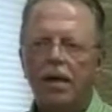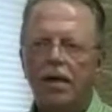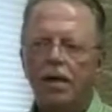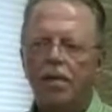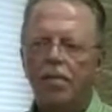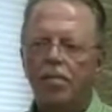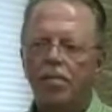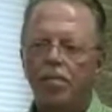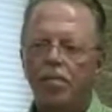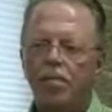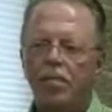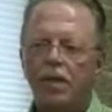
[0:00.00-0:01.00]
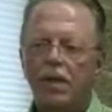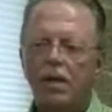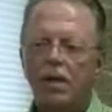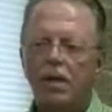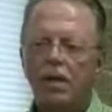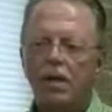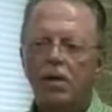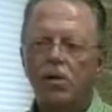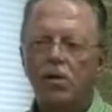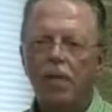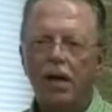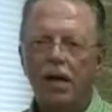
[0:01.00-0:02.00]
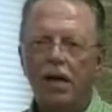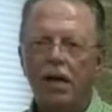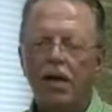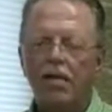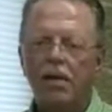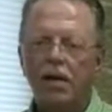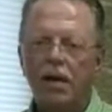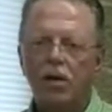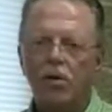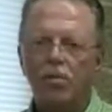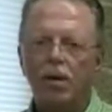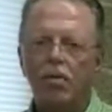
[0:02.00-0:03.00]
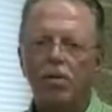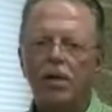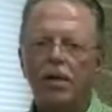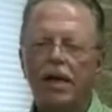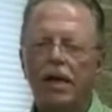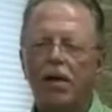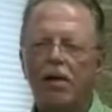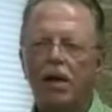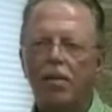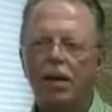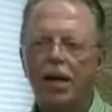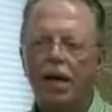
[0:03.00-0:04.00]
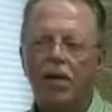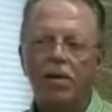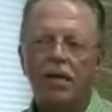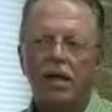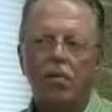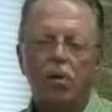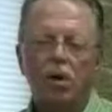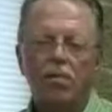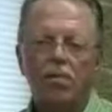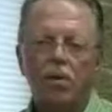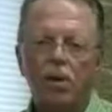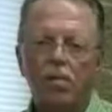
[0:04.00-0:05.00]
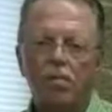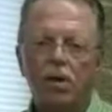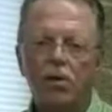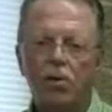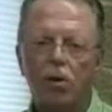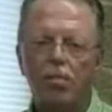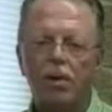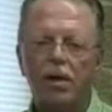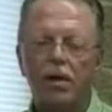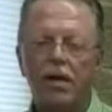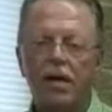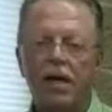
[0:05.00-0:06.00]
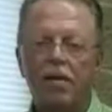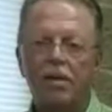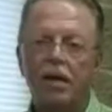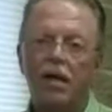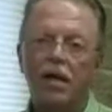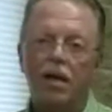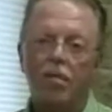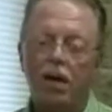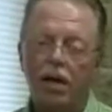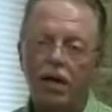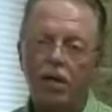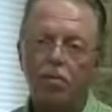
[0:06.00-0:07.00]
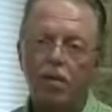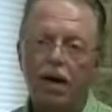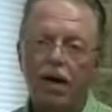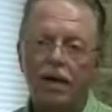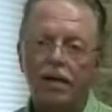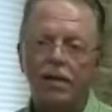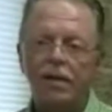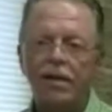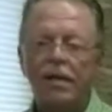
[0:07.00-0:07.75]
Um, too many of the younger people today are coming out and they work for a, a, short period of time, get a little money in their pocket,